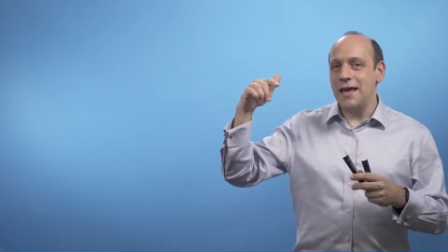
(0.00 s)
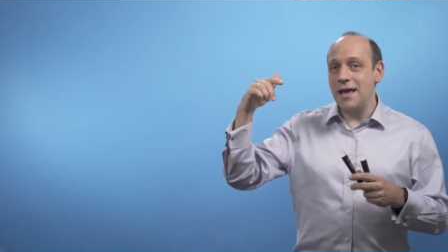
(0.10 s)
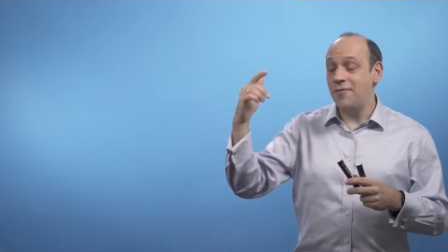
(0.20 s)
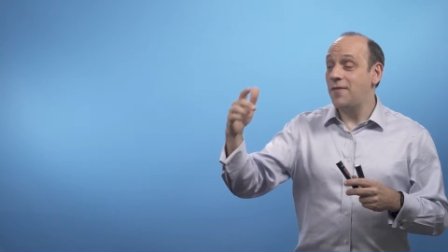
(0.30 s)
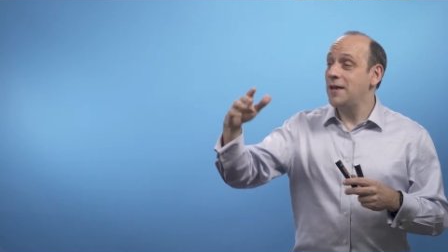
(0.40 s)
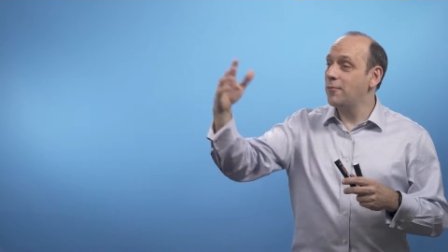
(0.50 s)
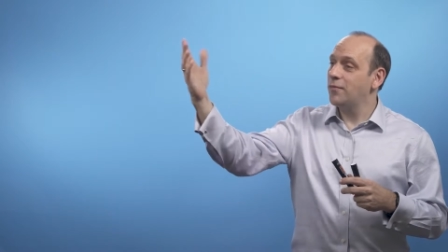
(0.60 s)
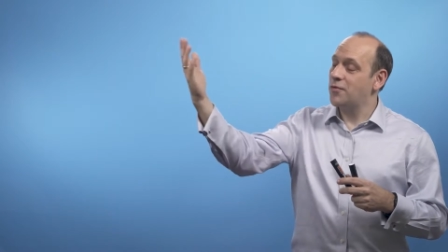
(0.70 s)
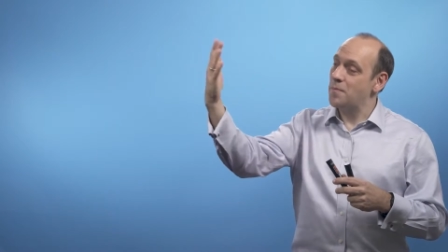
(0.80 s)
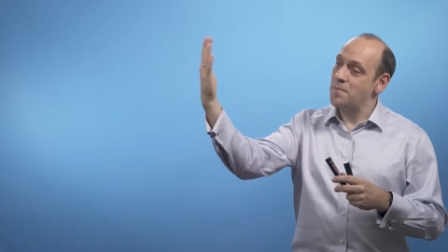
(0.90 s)
if
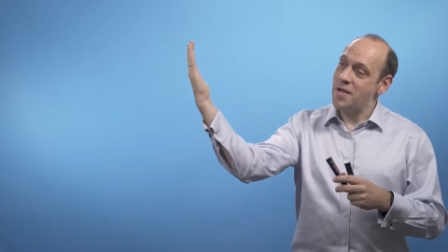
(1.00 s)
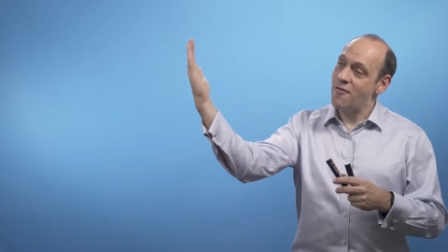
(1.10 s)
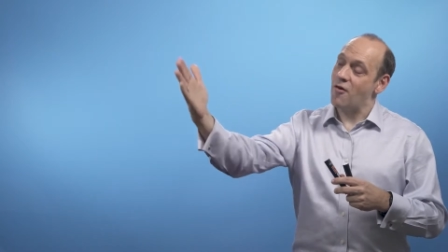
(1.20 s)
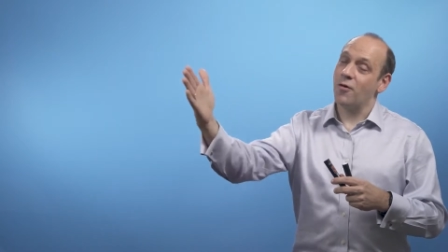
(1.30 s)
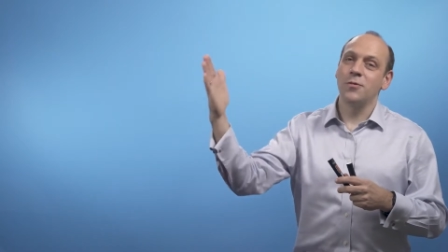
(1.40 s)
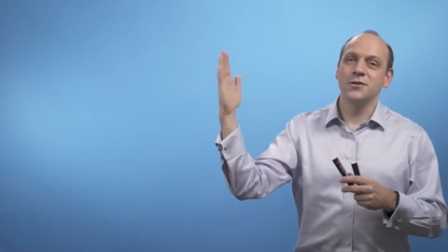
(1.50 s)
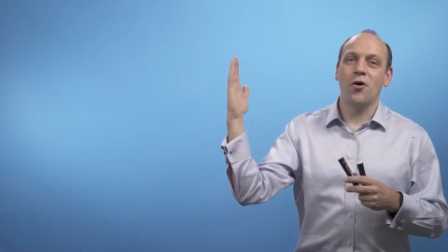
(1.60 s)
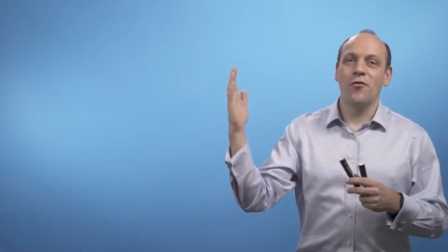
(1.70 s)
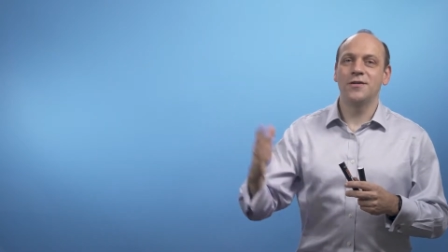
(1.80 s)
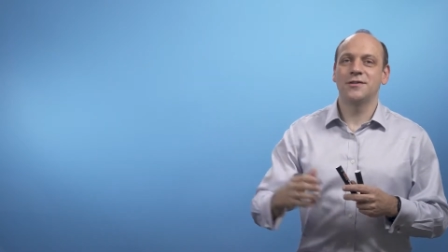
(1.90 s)
the mirror was
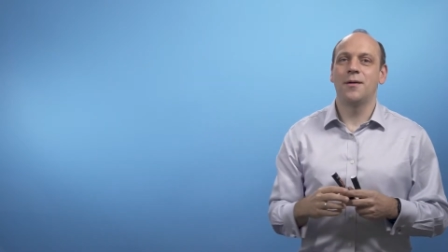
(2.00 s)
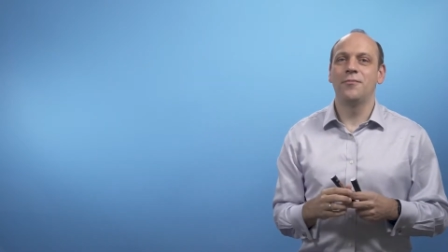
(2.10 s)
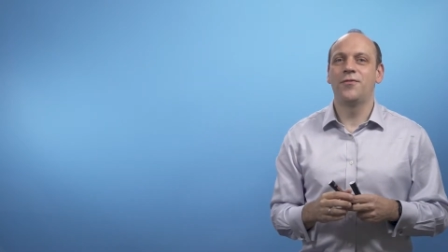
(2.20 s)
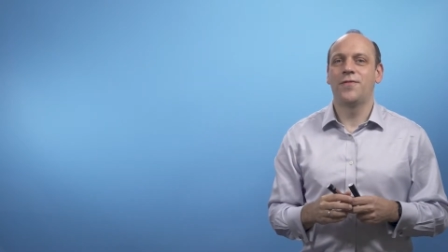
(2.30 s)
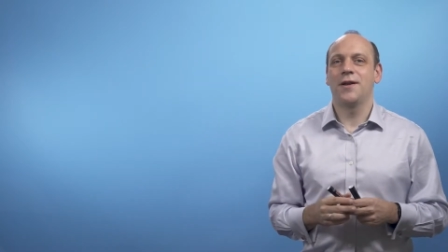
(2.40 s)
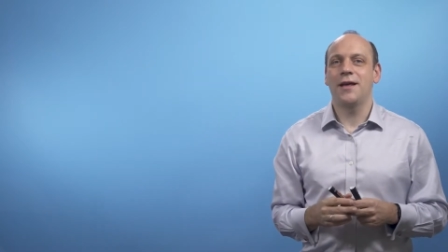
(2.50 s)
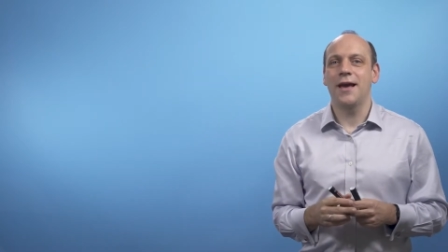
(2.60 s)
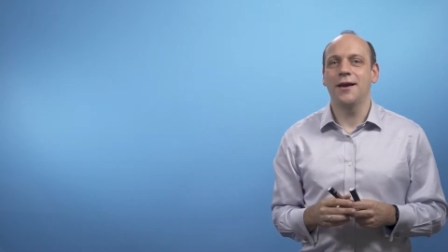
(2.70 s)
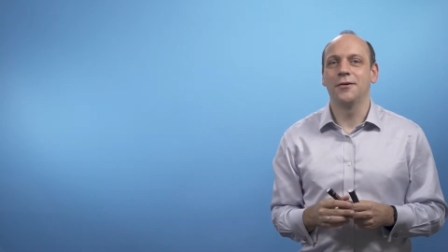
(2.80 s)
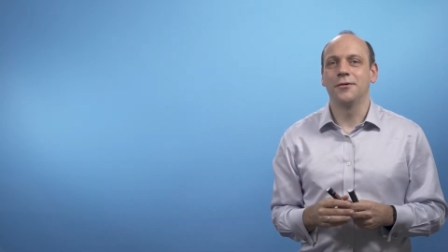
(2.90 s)
off at some funny
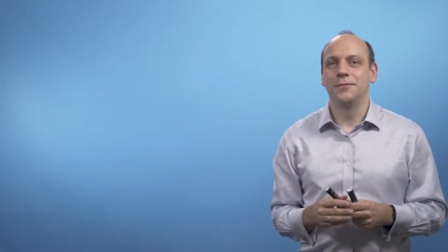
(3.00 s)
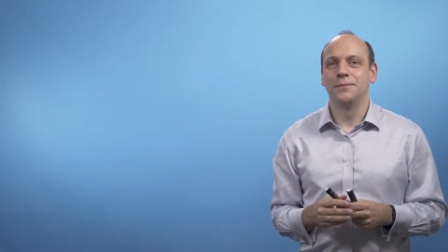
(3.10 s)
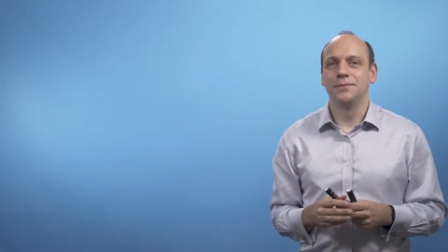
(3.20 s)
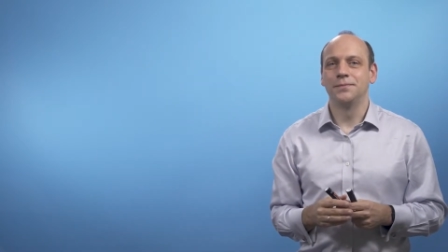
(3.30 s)
angle.